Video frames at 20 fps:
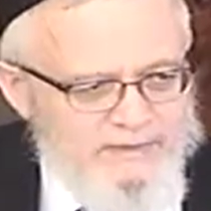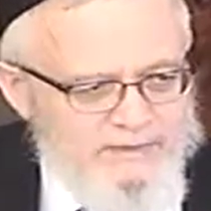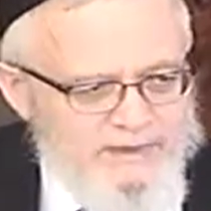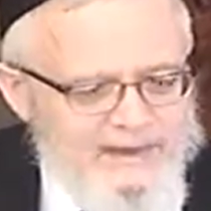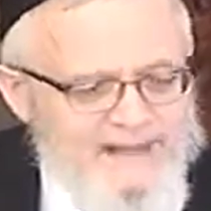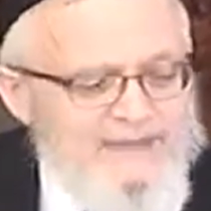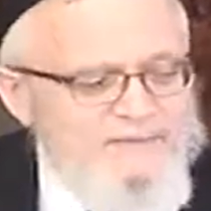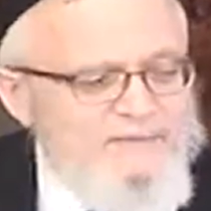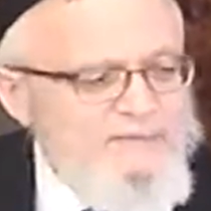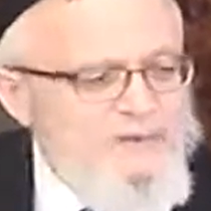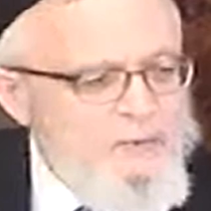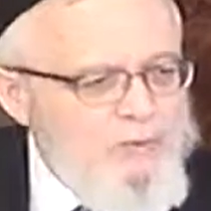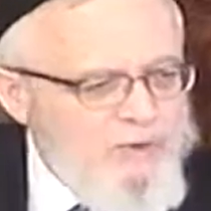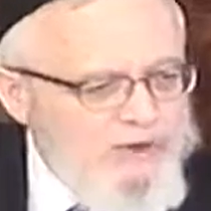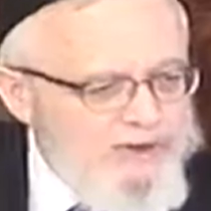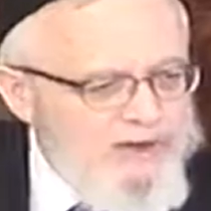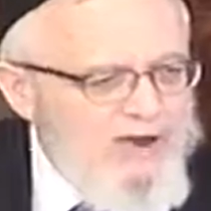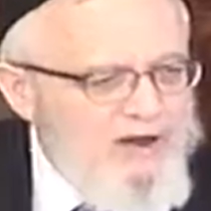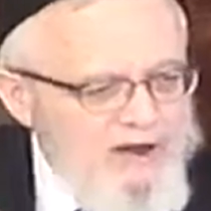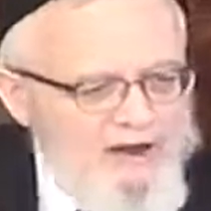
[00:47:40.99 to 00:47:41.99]
If he wouldn't
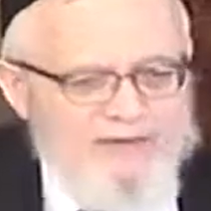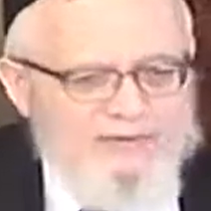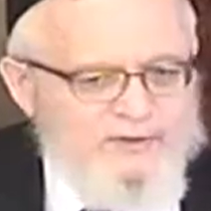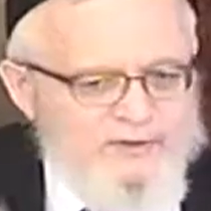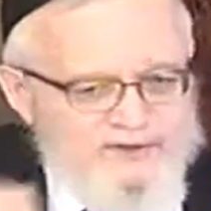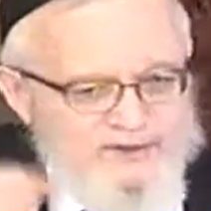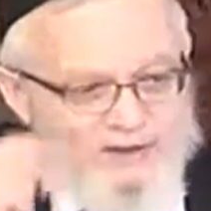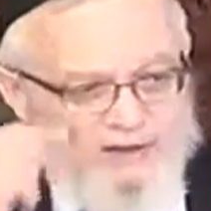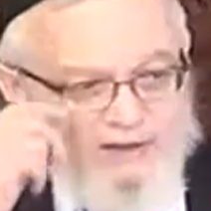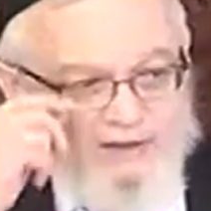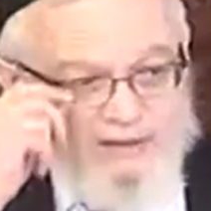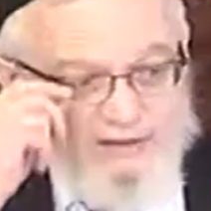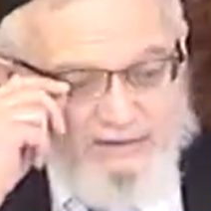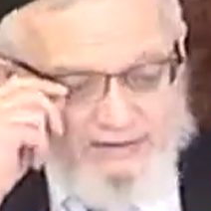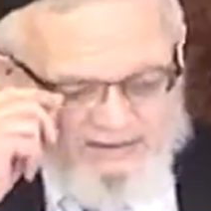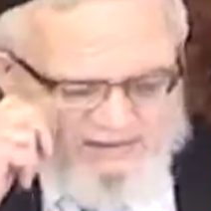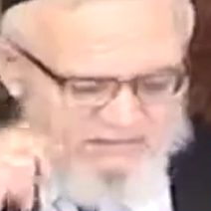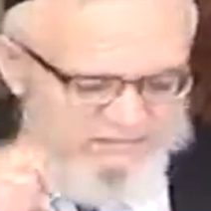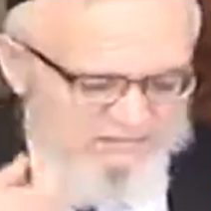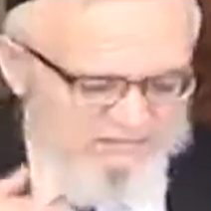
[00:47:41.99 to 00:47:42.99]
have hardened his heart,
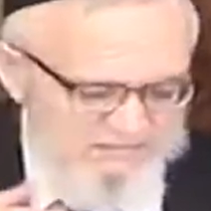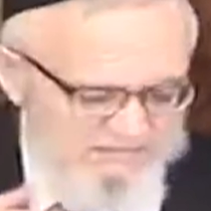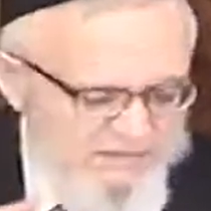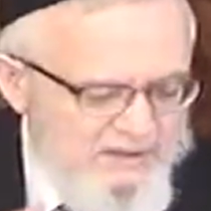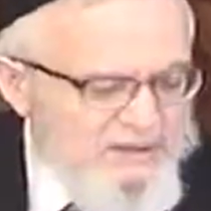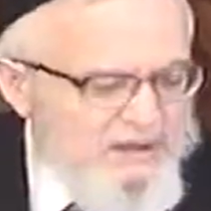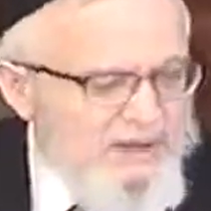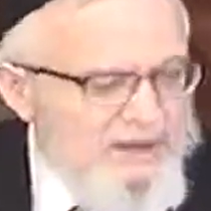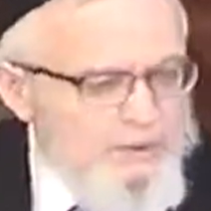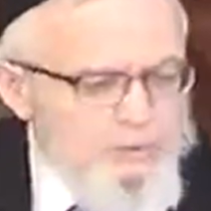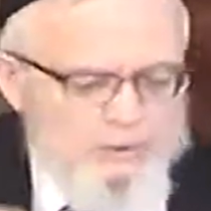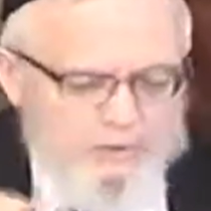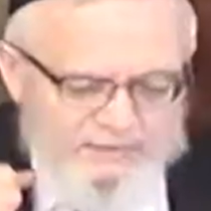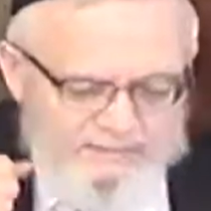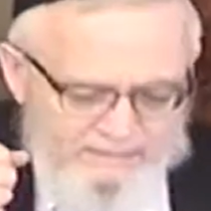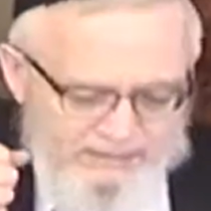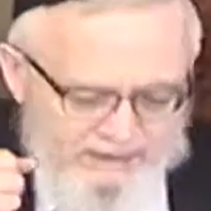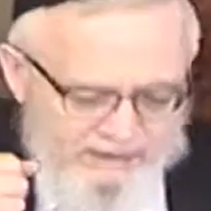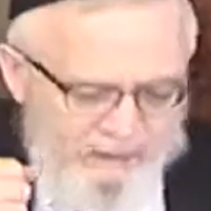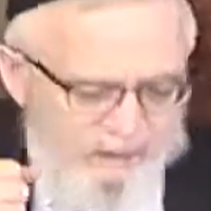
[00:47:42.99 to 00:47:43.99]
he would have,
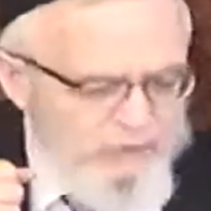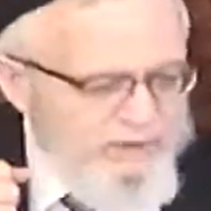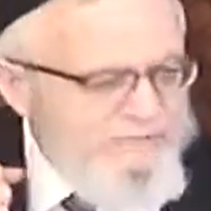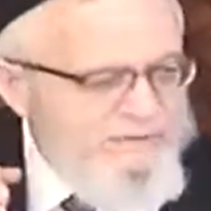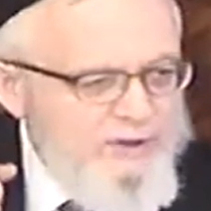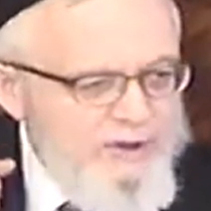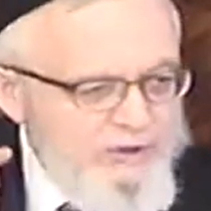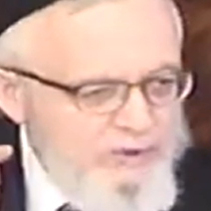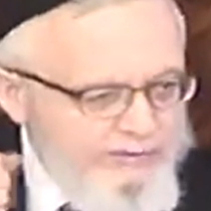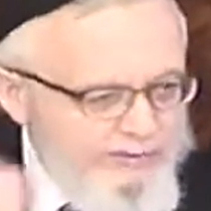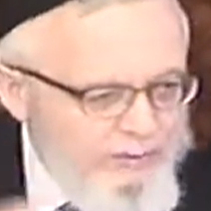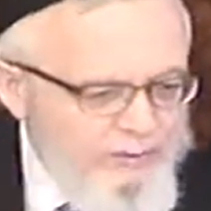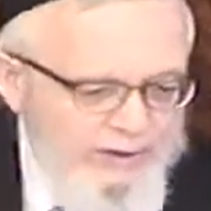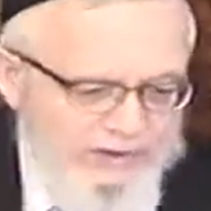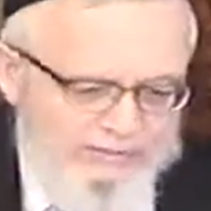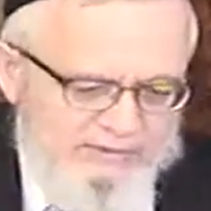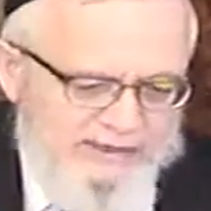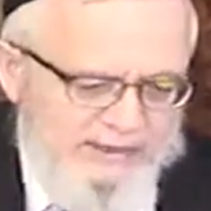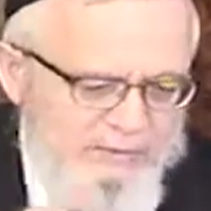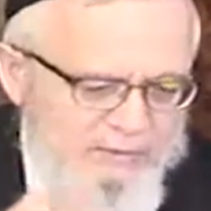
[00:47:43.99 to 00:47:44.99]
he would have been
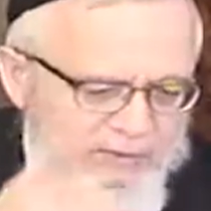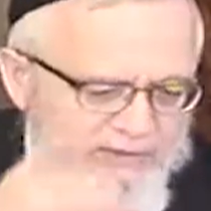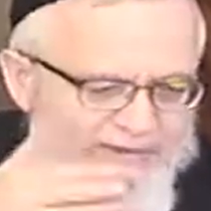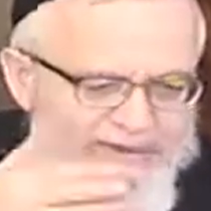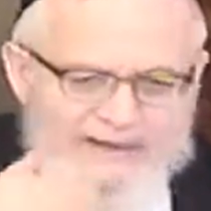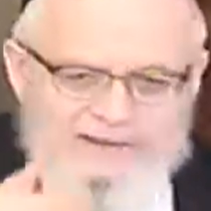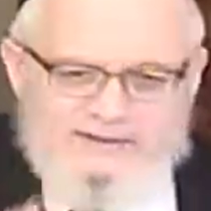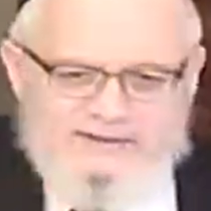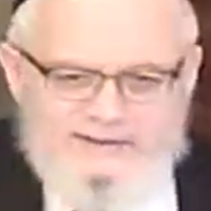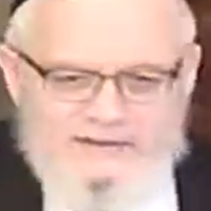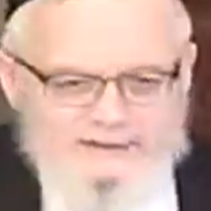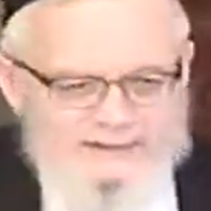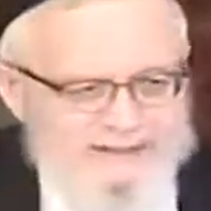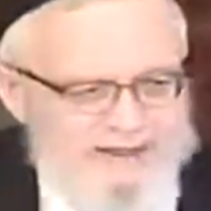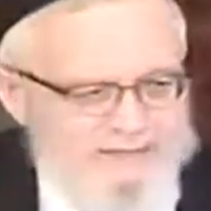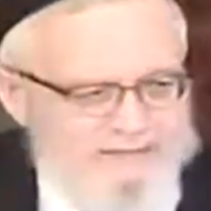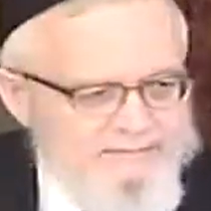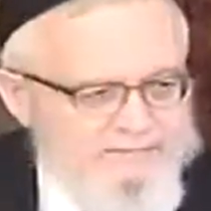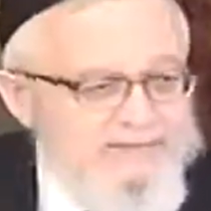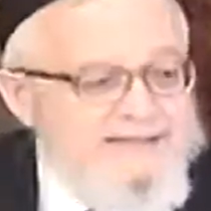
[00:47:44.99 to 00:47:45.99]
overwhelmed. He would have had to send them out.
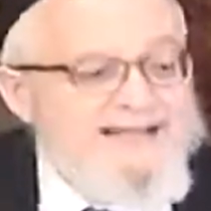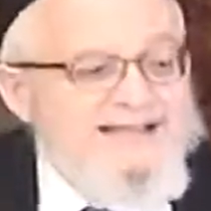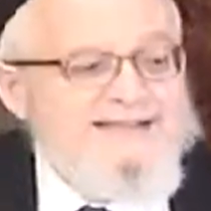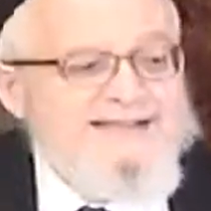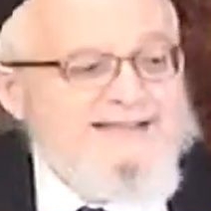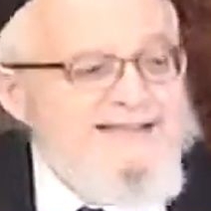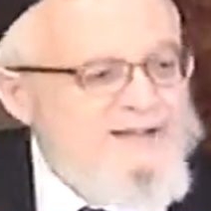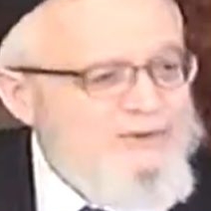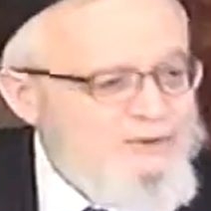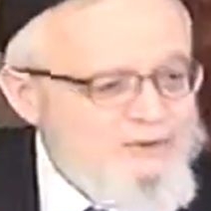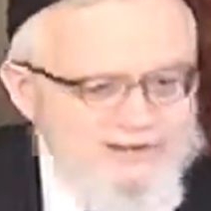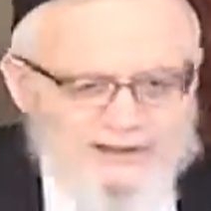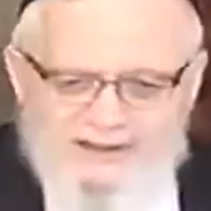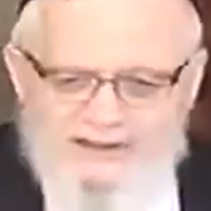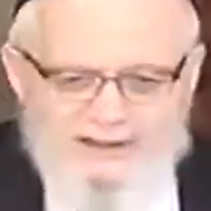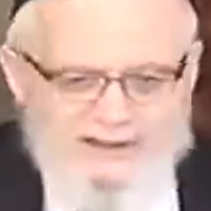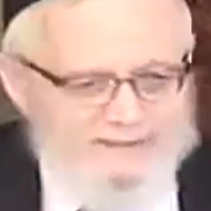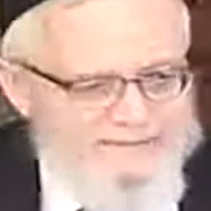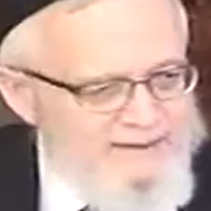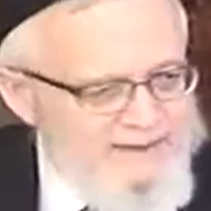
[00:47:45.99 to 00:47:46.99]
But that's not you sending
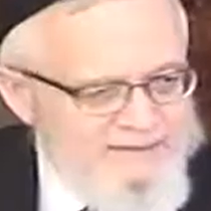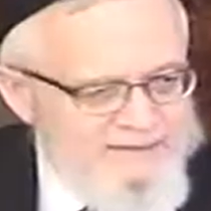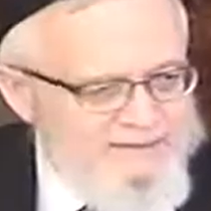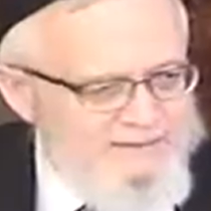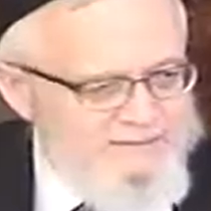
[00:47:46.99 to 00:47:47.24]
them out.